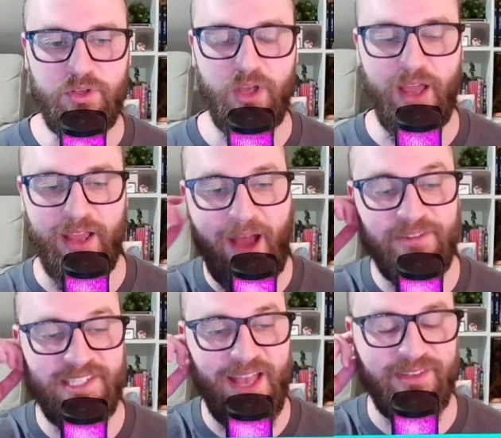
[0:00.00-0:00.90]
and have
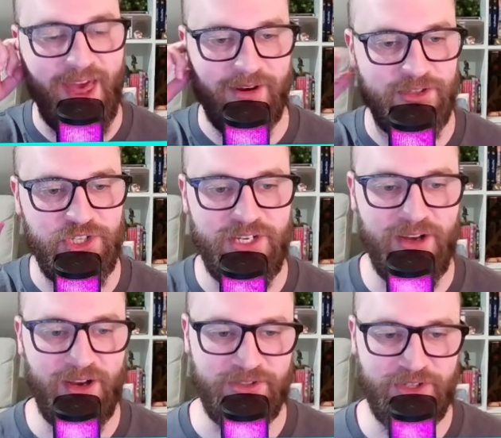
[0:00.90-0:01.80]
7 energy
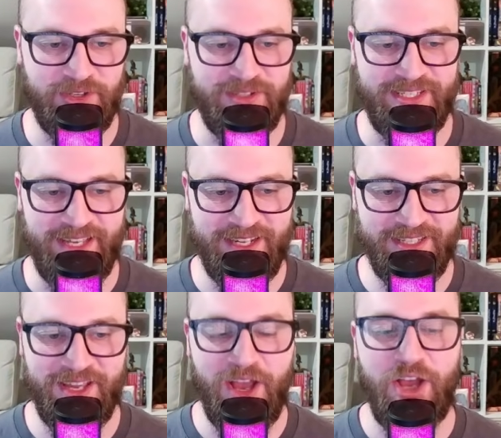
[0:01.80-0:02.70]
on turn 6,